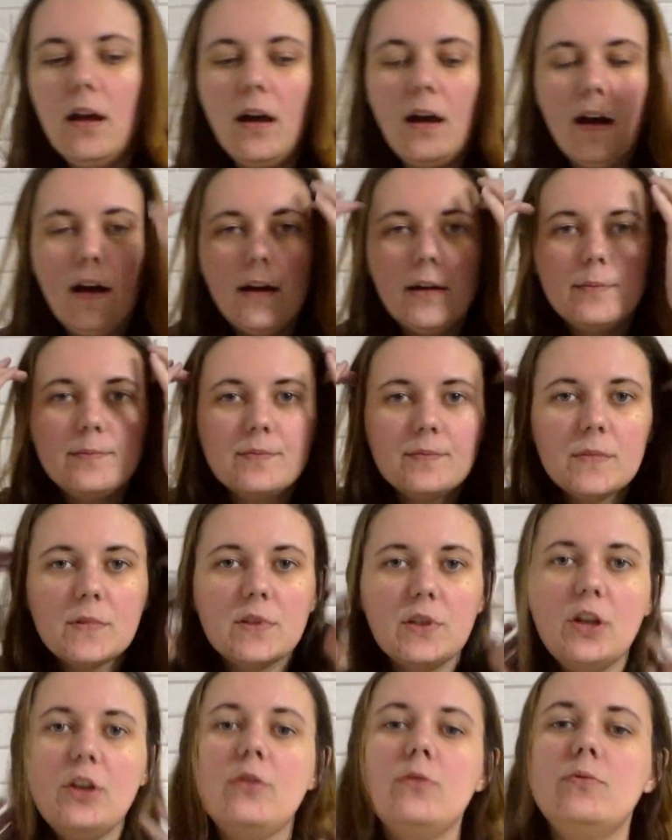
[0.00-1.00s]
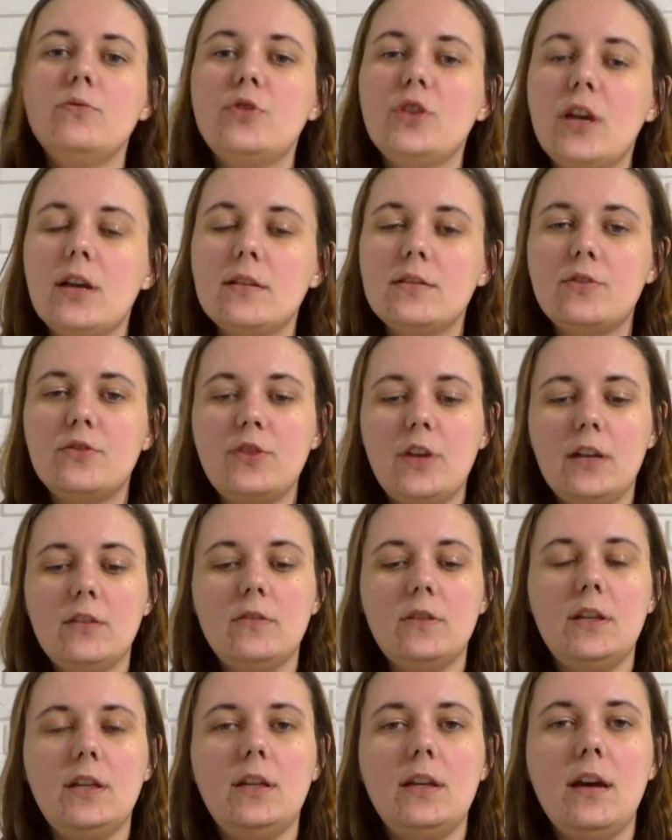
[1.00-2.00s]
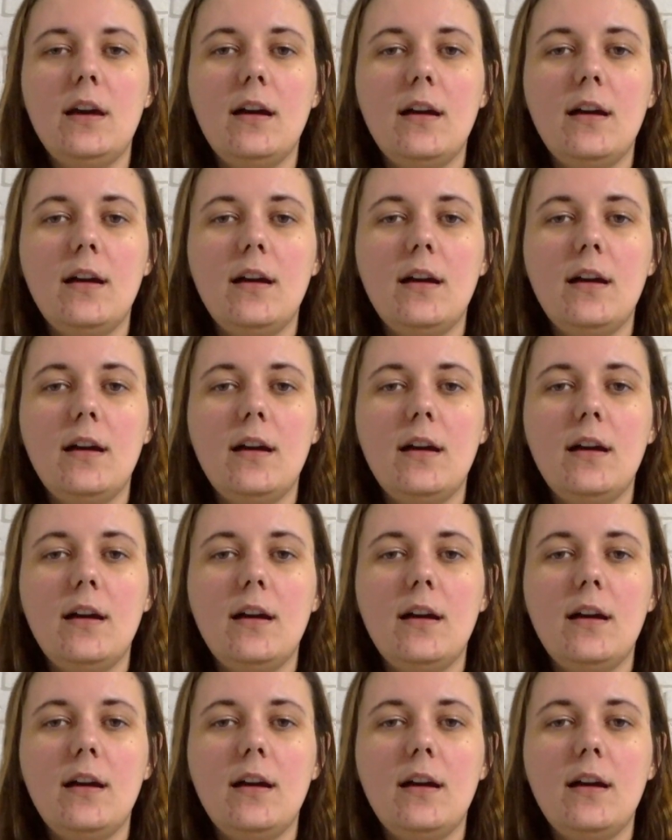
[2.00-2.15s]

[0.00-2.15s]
So just generally